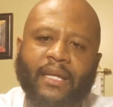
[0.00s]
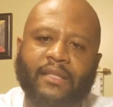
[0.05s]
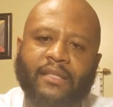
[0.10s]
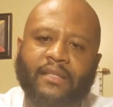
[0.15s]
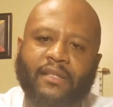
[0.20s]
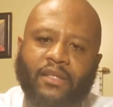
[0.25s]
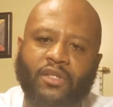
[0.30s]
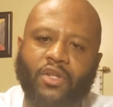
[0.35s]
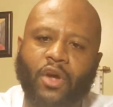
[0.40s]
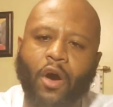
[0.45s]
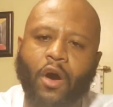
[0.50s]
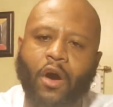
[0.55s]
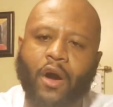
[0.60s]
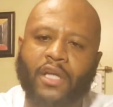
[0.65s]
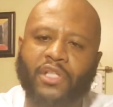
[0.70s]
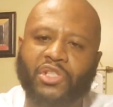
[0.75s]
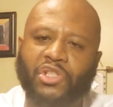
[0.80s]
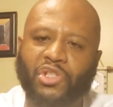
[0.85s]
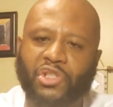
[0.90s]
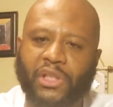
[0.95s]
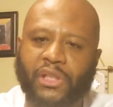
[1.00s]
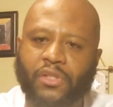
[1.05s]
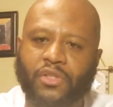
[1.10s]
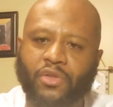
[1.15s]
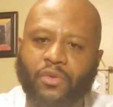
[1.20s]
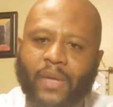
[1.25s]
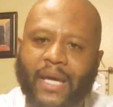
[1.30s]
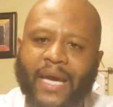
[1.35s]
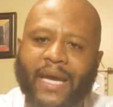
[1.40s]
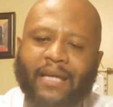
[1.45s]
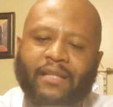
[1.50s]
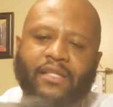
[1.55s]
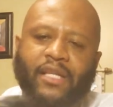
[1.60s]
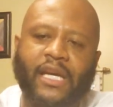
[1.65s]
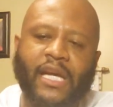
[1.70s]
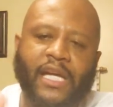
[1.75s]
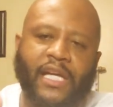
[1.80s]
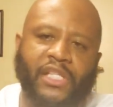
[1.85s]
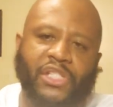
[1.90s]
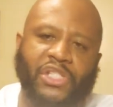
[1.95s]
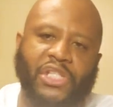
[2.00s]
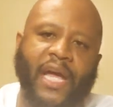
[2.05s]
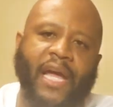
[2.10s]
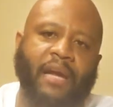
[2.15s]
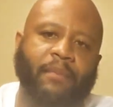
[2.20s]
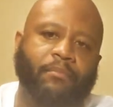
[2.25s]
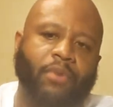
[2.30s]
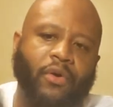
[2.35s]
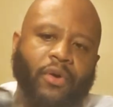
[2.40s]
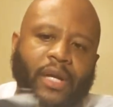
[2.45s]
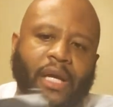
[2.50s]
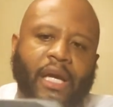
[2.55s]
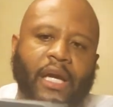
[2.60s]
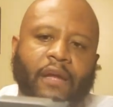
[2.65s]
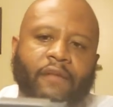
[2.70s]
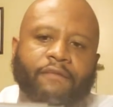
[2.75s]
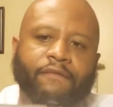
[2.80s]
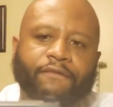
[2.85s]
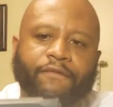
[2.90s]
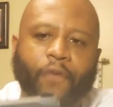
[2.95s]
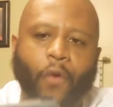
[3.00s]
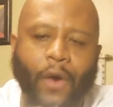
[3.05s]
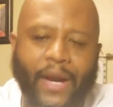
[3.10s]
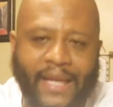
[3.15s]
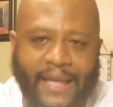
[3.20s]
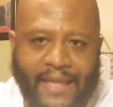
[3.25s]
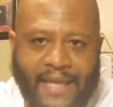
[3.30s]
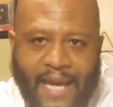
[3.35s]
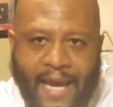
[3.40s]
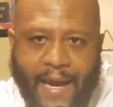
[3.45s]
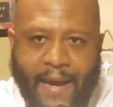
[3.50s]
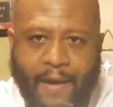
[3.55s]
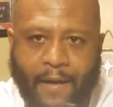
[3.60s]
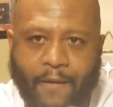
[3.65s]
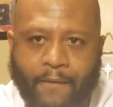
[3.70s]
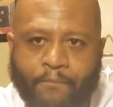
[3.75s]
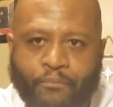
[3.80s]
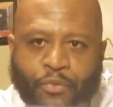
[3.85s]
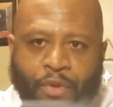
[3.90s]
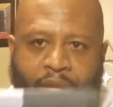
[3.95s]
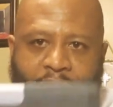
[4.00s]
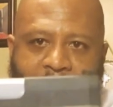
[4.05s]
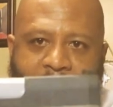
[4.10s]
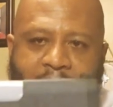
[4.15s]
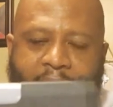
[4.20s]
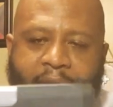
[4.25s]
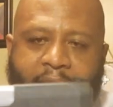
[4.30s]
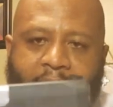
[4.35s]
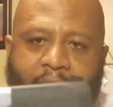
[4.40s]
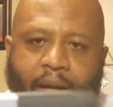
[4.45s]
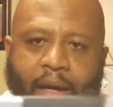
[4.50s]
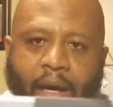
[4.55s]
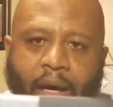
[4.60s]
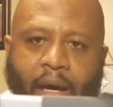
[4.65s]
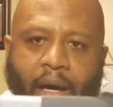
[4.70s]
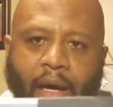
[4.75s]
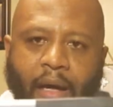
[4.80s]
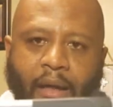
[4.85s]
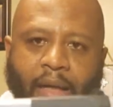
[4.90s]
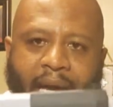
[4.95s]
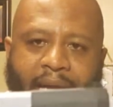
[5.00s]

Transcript: this is the Taurus G2S chambered in 40 cal and uh,